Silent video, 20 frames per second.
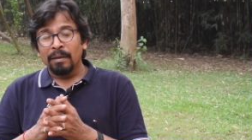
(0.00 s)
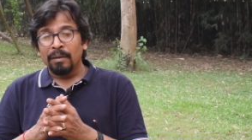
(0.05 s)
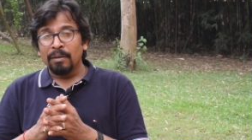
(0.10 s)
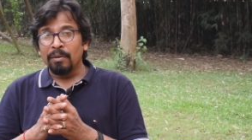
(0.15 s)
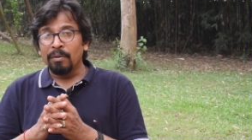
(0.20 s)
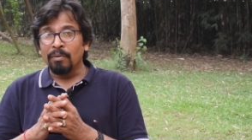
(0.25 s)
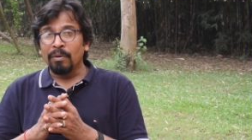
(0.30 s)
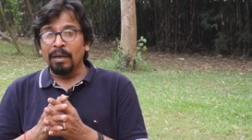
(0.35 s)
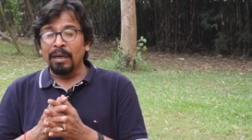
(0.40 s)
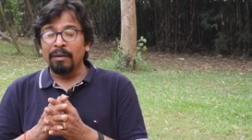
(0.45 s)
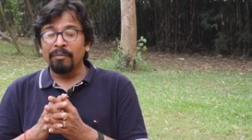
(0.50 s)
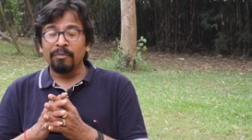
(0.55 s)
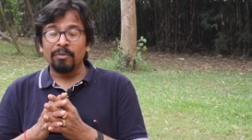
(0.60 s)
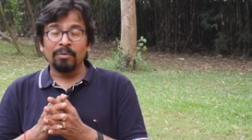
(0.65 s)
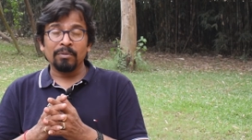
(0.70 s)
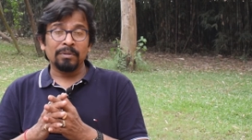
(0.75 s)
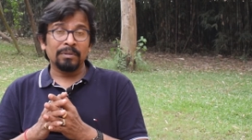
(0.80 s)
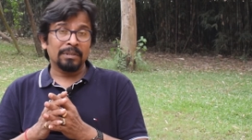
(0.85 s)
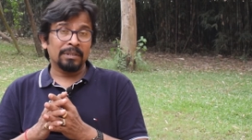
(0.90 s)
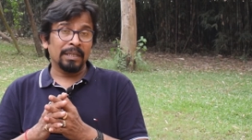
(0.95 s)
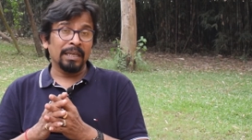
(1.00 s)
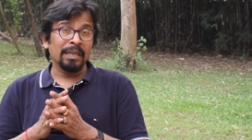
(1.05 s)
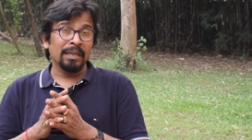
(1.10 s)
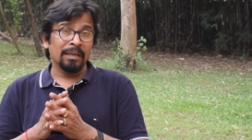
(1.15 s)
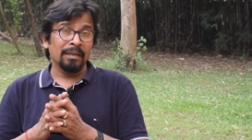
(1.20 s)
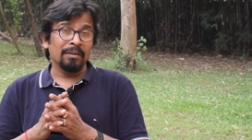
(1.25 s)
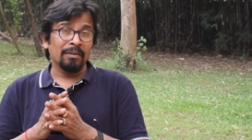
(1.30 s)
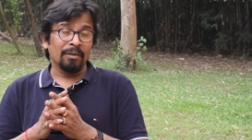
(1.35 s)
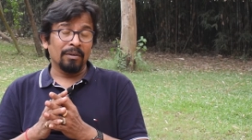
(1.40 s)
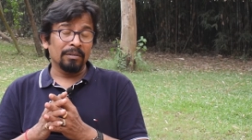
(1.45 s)
You have to
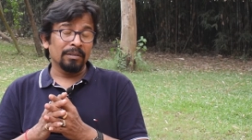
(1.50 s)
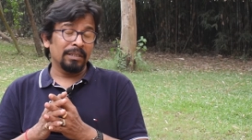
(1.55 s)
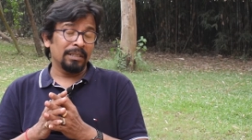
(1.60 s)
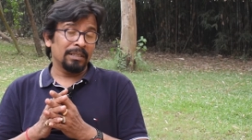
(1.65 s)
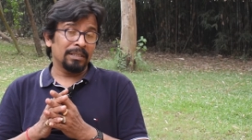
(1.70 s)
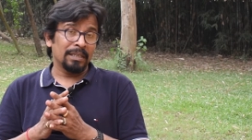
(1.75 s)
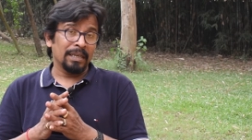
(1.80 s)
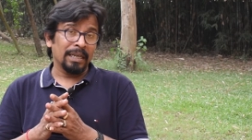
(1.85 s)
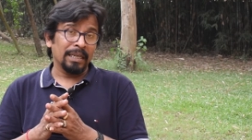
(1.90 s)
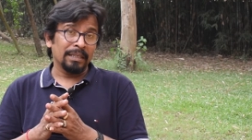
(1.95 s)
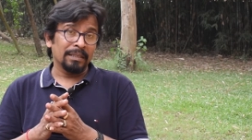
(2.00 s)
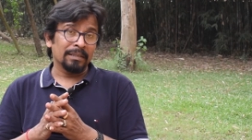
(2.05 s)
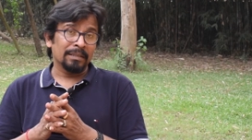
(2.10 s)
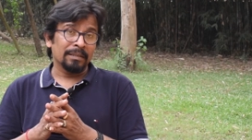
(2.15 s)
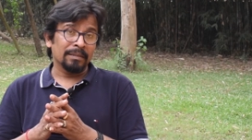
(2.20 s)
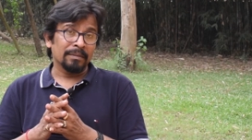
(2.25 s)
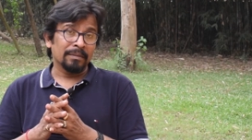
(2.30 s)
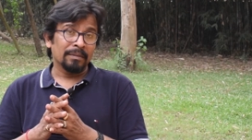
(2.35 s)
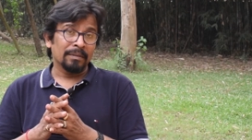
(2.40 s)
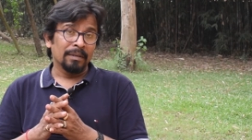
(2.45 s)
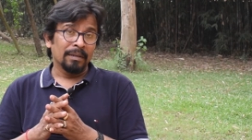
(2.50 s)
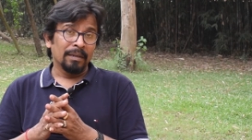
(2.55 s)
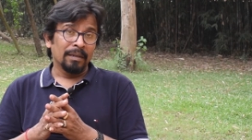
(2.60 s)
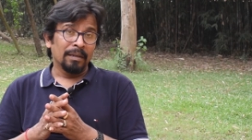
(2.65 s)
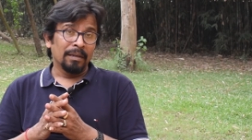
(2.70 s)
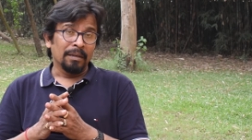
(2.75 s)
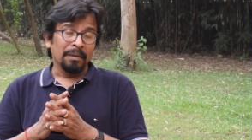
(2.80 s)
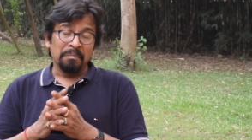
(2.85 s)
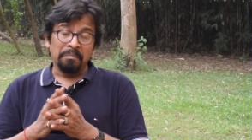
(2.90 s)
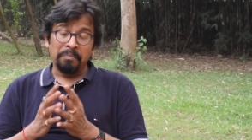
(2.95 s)
think on these lines.
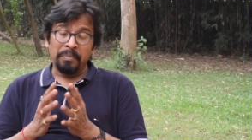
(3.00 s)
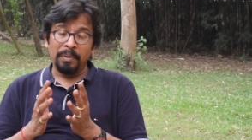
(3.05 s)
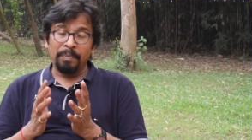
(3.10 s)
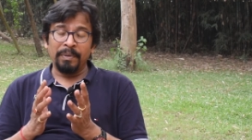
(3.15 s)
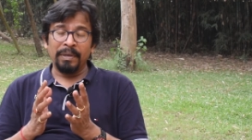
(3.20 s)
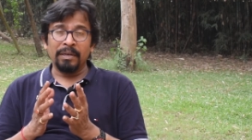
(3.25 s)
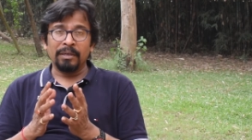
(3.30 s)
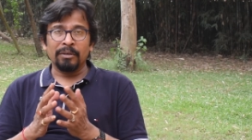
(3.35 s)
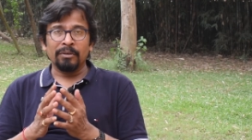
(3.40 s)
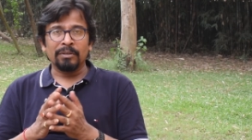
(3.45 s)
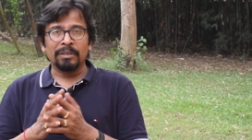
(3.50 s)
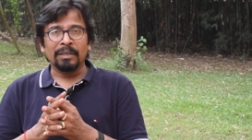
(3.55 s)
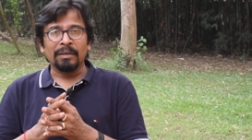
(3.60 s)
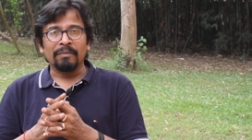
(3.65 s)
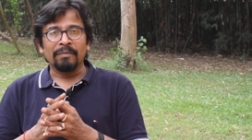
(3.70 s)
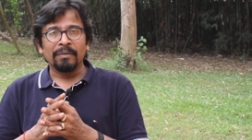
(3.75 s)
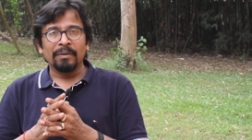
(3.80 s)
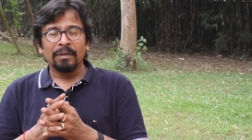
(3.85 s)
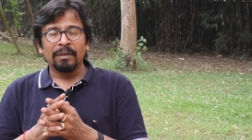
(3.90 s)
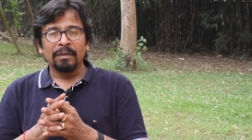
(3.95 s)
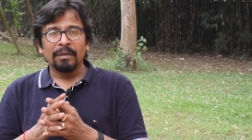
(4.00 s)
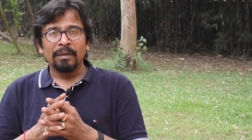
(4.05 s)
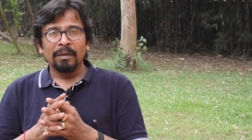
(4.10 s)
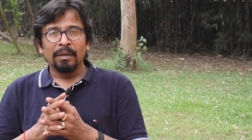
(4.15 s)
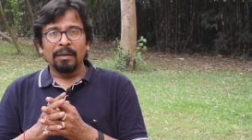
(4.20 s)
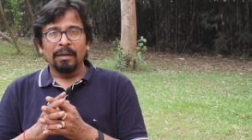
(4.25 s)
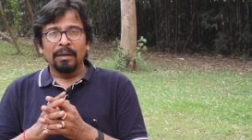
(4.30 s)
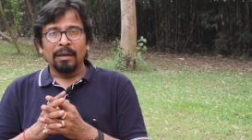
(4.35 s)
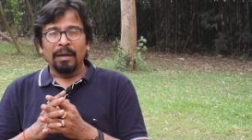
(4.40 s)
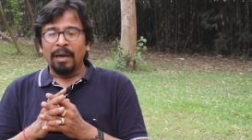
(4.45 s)
Prepare yourself.
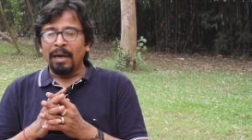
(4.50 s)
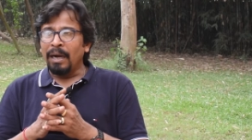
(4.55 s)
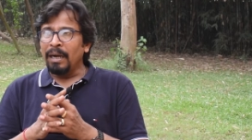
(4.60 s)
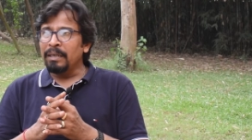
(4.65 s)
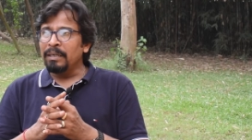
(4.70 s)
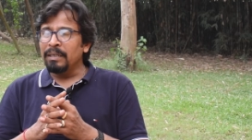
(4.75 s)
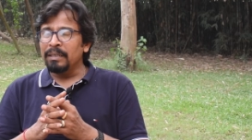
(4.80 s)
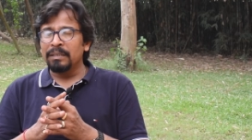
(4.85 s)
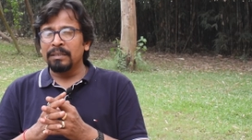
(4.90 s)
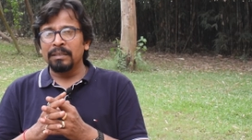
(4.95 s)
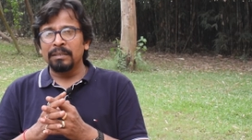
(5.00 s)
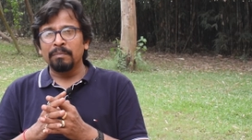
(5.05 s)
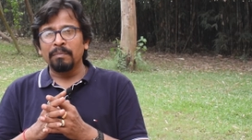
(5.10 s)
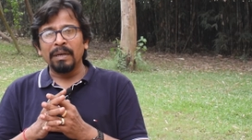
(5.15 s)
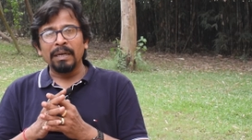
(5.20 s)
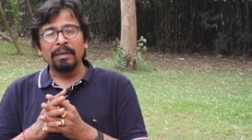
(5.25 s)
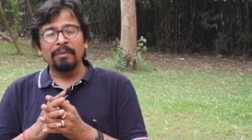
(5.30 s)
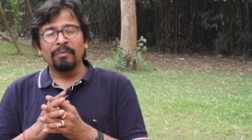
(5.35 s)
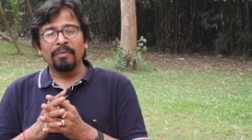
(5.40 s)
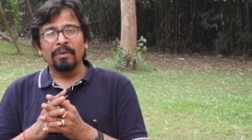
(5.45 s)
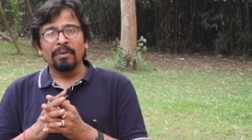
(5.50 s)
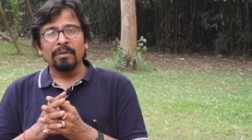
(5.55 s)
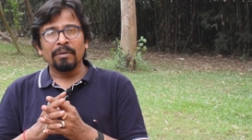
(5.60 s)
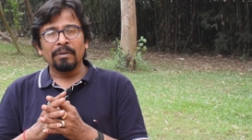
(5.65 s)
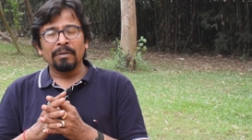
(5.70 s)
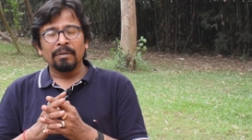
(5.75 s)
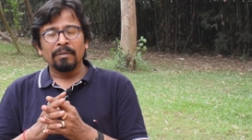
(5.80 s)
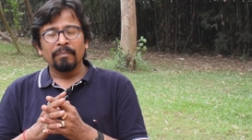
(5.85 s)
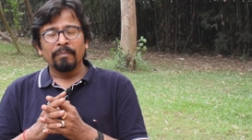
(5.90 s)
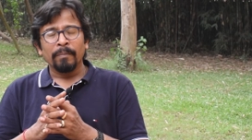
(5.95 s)
Artist is meant for
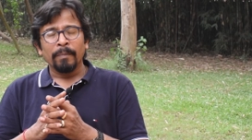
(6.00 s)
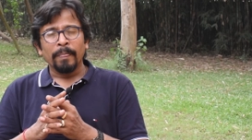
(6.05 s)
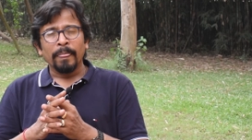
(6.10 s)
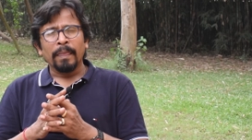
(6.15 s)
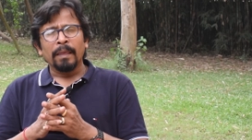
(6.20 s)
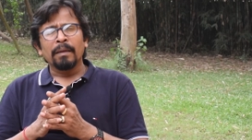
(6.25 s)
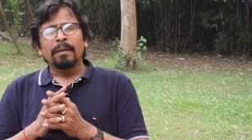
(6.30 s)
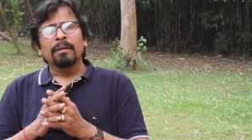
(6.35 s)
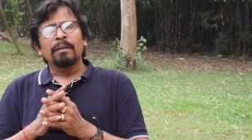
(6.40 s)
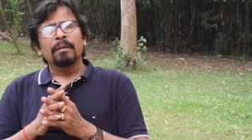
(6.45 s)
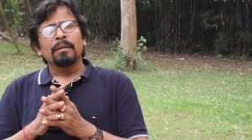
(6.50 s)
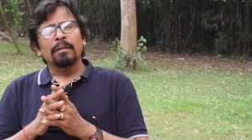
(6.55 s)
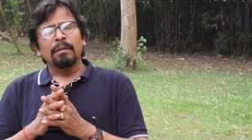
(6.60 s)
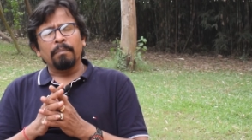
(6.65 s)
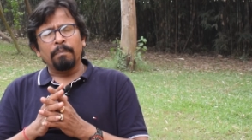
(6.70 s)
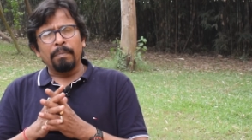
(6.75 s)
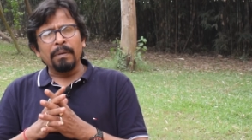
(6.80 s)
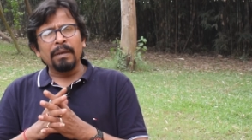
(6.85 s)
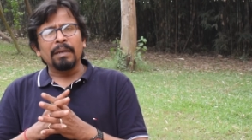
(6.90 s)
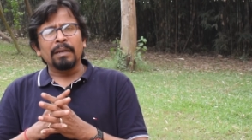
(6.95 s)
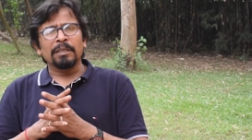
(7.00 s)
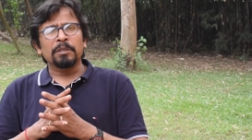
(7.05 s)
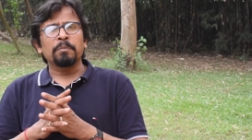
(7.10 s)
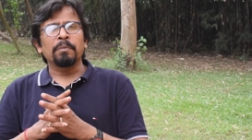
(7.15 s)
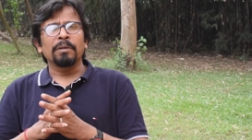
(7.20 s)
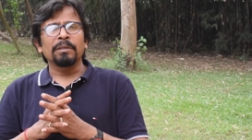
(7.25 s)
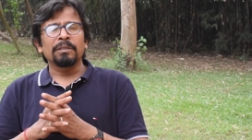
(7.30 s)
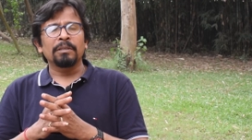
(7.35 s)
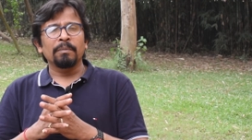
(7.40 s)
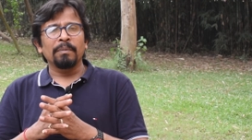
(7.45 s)
the big
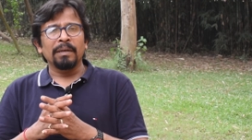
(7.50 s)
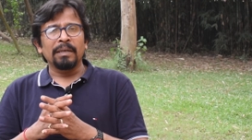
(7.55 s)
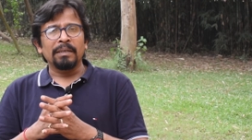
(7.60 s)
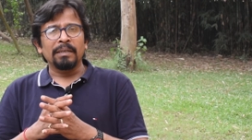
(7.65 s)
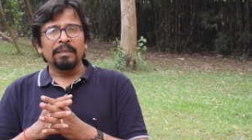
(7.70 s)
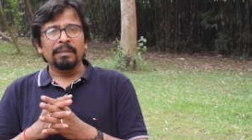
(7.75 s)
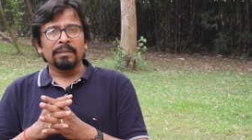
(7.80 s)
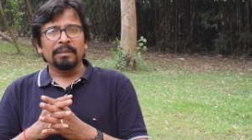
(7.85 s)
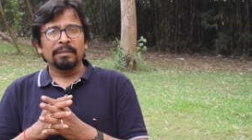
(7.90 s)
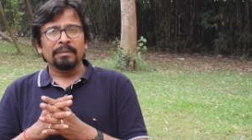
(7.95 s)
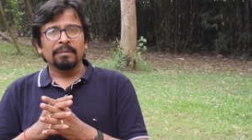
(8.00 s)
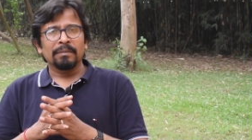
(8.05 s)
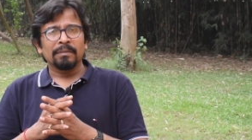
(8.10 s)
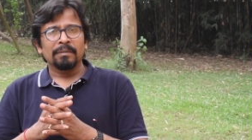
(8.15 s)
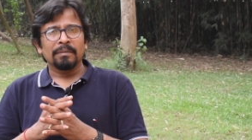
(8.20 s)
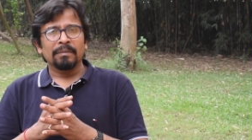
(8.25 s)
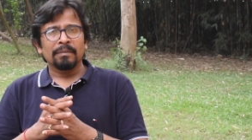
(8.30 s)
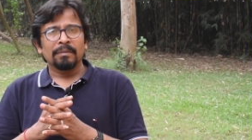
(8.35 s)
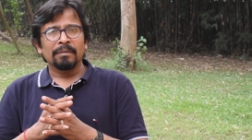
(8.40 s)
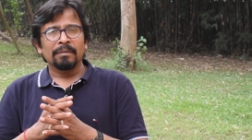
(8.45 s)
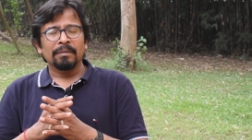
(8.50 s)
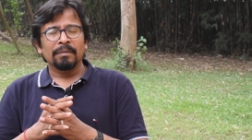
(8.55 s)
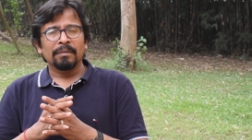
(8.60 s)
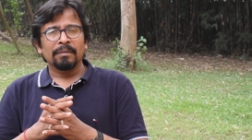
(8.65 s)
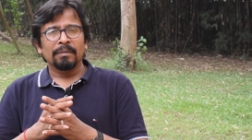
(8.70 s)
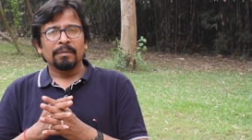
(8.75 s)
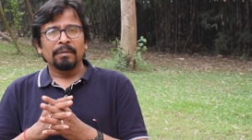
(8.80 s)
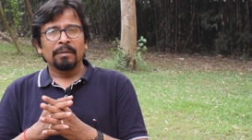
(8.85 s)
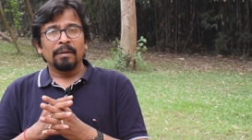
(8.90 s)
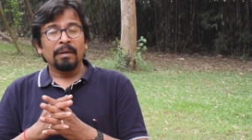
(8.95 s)
responsibilities.
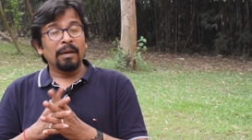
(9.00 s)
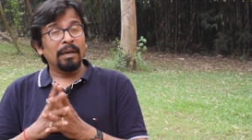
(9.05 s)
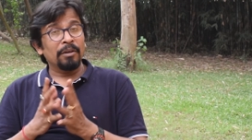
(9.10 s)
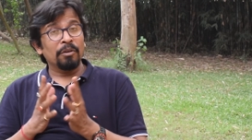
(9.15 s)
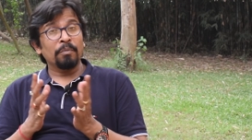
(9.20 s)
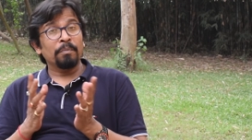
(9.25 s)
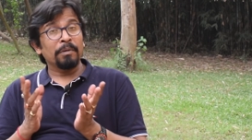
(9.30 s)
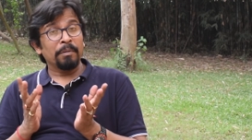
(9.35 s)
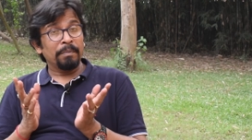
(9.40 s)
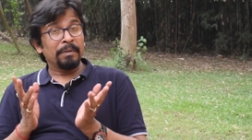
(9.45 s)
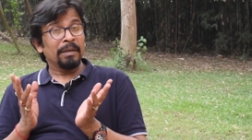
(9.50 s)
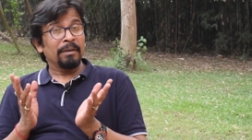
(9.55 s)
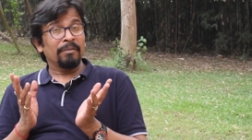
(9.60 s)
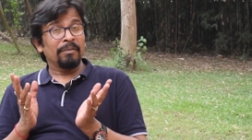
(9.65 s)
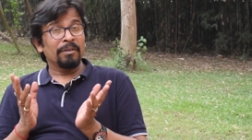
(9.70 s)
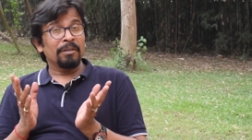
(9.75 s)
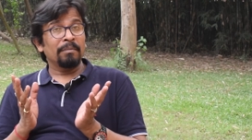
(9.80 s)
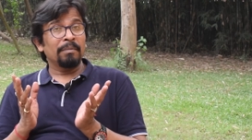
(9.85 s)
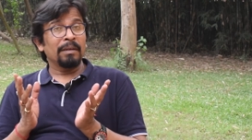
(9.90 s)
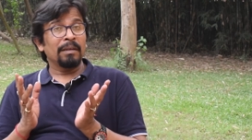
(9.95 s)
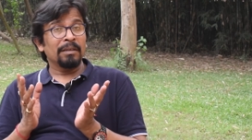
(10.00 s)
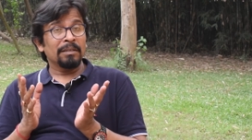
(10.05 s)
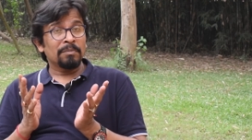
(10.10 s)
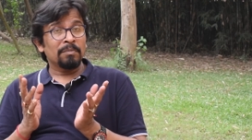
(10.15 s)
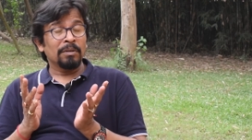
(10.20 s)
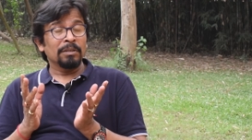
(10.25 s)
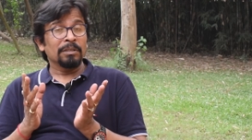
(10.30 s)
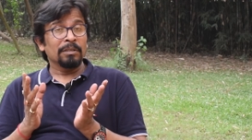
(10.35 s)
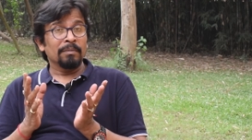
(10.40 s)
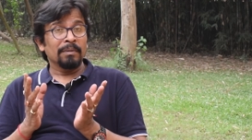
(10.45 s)
Are you prepared for the big
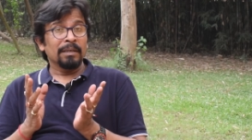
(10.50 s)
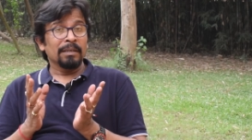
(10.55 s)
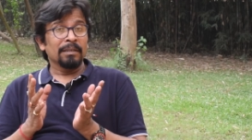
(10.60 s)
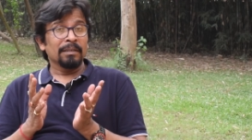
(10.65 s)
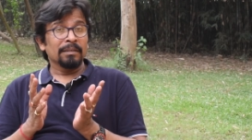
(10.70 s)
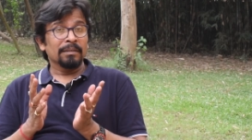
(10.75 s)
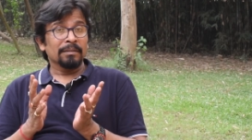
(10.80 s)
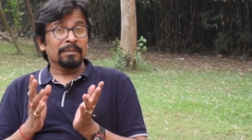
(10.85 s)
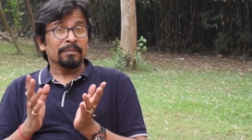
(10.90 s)
responsibilities?